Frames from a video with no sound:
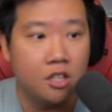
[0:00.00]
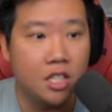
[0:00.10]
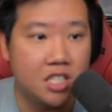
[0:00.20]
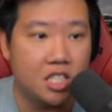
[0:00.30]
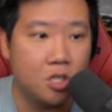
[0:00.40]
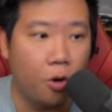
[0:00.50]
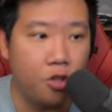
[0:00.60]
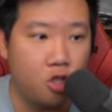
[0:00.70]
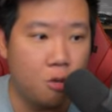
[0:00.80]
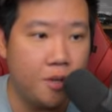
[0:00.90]
This is
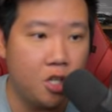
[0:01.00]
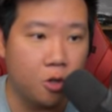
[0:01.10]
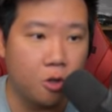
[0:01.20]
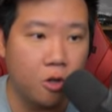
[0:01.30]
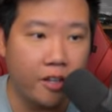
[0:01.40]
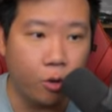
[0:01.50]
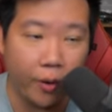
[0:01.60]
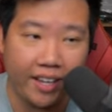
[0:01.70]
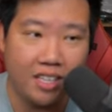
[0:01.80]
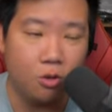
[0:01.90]
going to be your
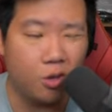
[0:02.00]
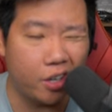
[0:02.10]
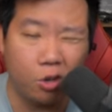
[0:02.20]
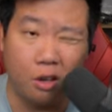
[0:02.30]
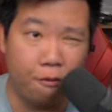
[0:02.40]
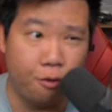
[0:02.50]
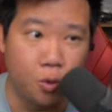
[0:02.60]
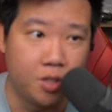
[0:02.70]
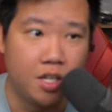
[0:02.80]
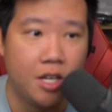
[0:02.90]
grain, or I call it
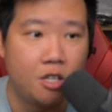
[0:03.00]
food.